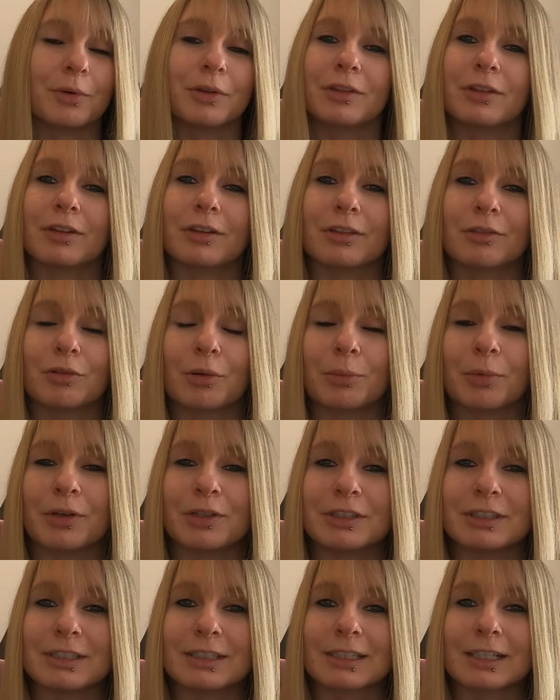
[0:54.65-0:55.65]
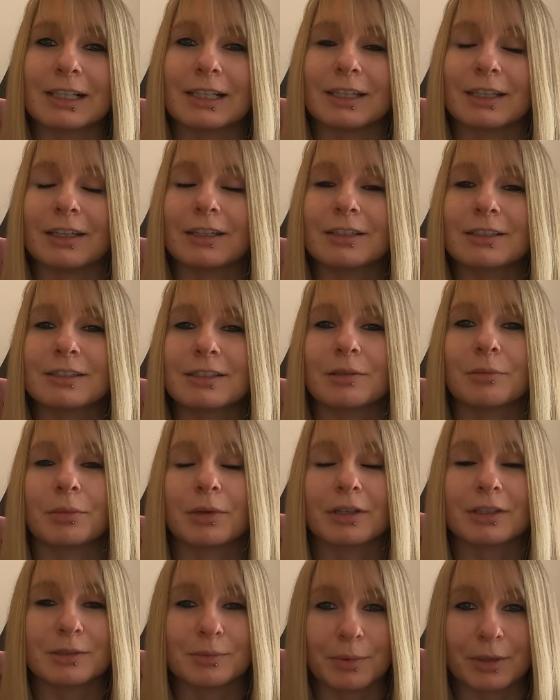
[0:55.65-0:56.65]
with the thrombosis clinic to see
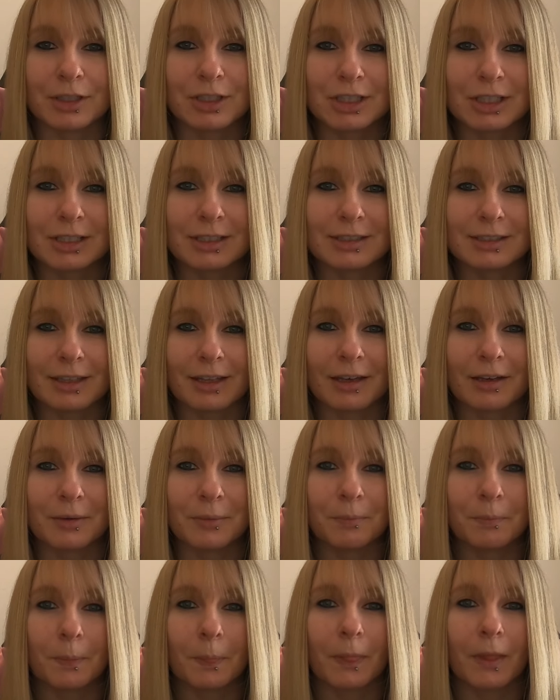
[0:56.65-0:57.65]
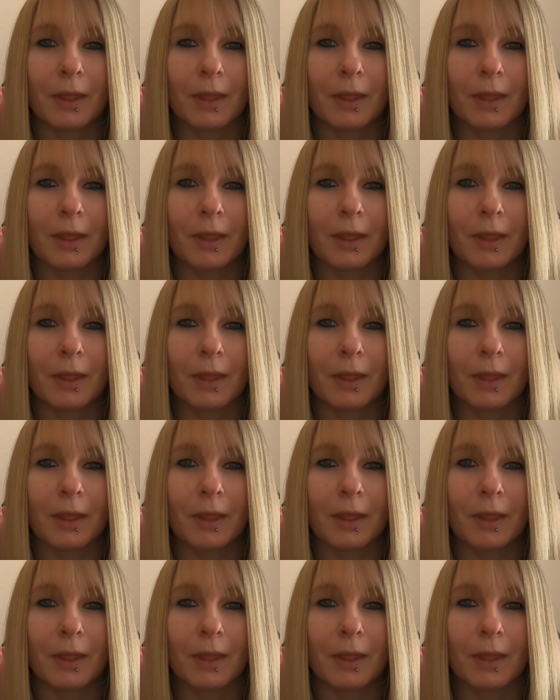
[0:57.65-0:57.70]
my specialist there.